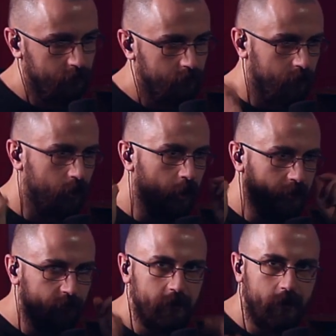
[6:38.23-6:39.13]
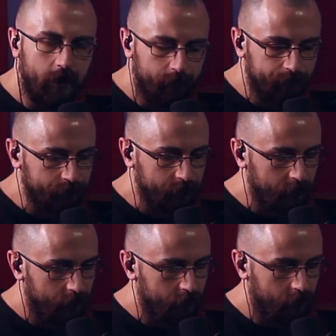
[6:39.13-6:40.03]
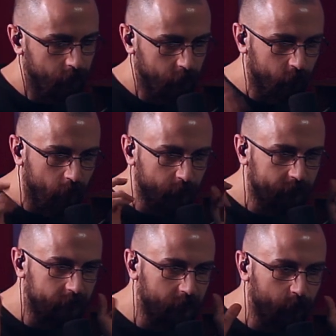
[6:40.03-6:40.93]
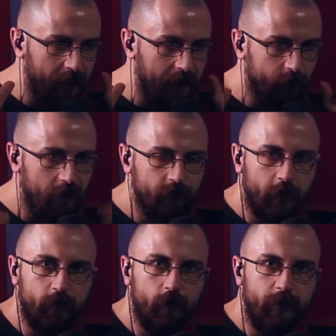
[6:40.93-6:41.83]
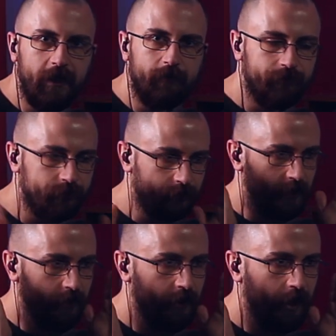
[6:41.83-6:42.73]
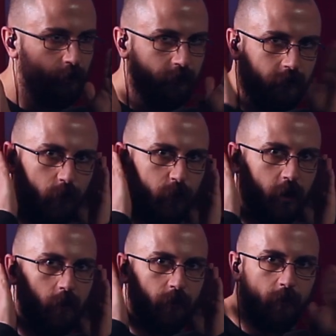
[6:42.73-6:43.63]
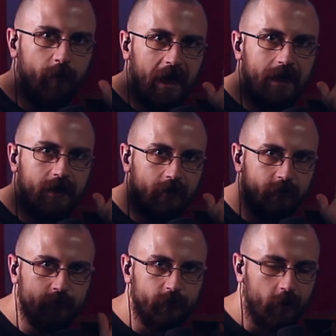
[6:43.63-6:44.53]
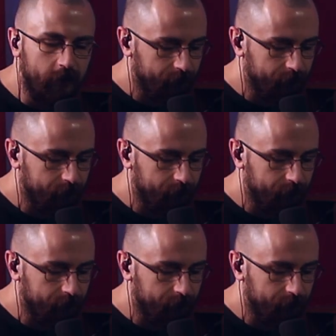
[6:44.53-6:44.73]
I like the on the drummer's little background vocal bit, how it's doubled up and panned left and right.